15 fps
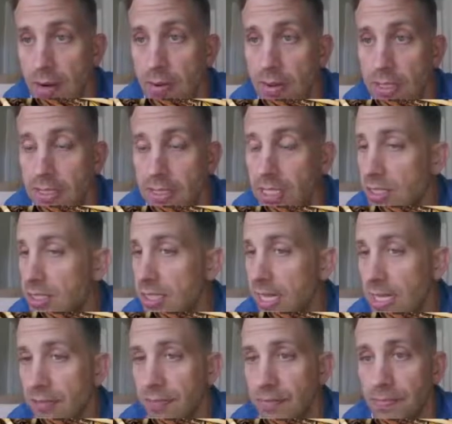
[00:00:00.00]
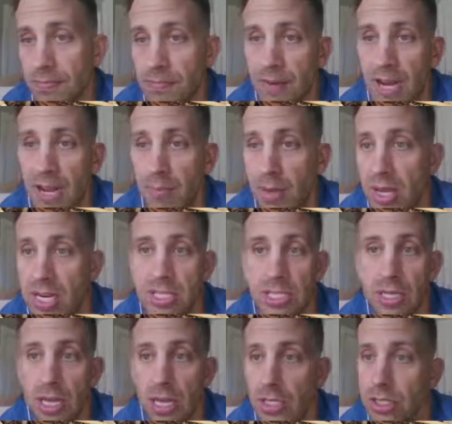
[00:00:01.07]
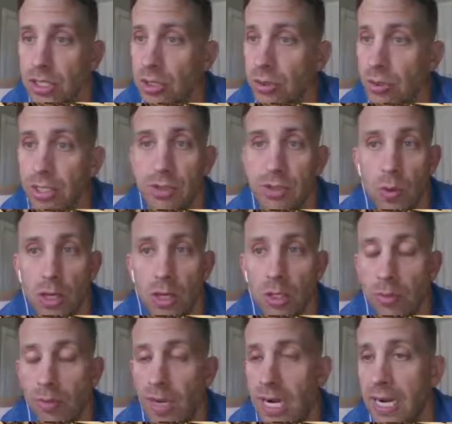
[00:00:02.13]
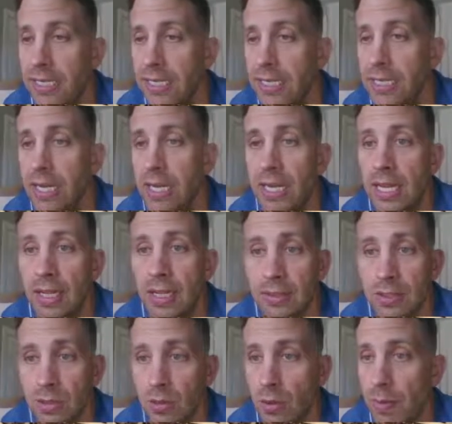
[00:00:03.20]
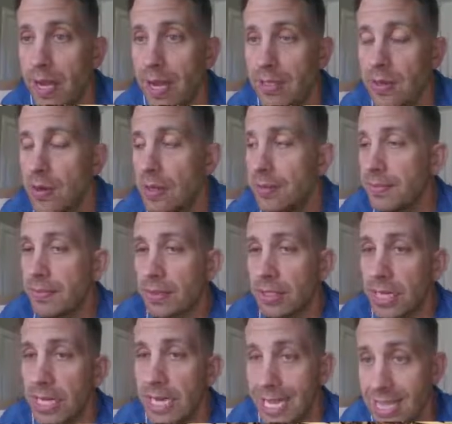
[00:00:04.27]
I would just take 5 minutes, unscrew each one, look behind it, screw them back on, okay?